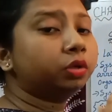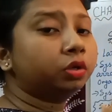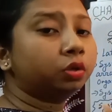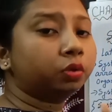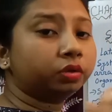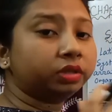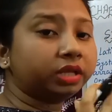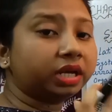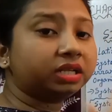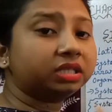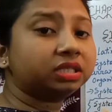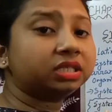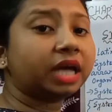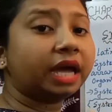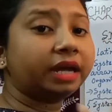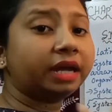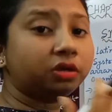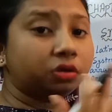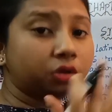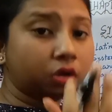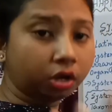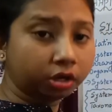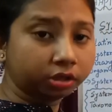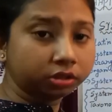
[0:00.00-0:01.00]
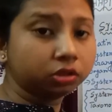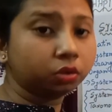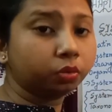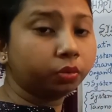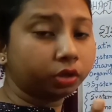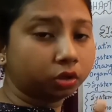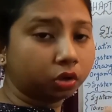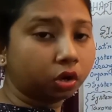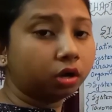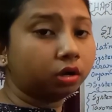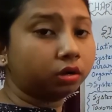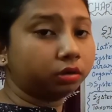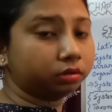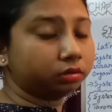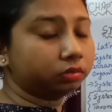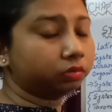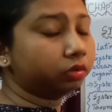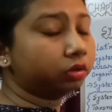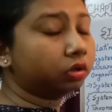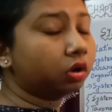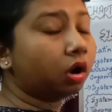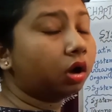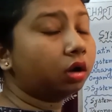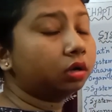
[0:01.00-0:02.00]
we know that cytology, we
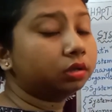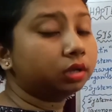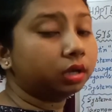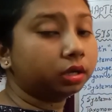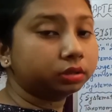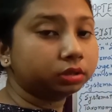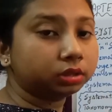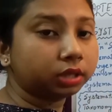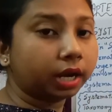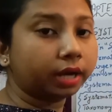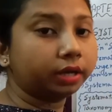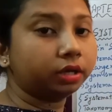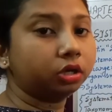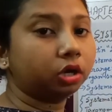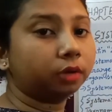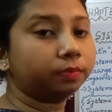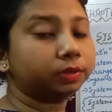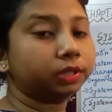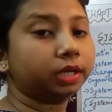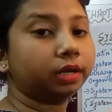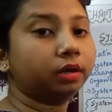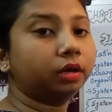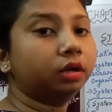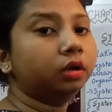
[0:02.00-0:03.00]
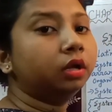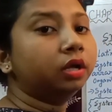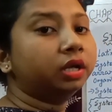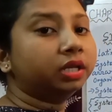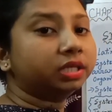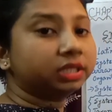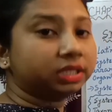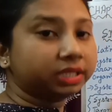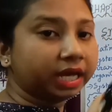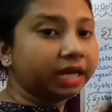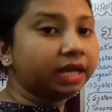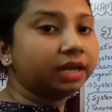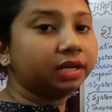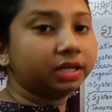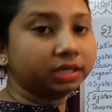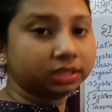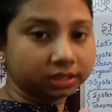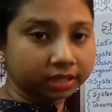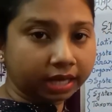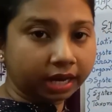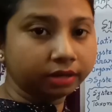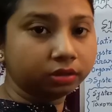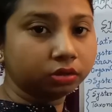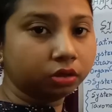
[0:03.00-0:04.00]
call the study of cell
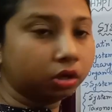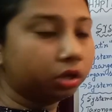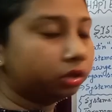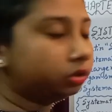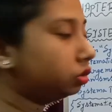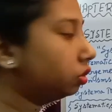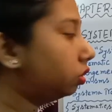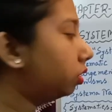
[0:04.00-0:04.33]
is cytology.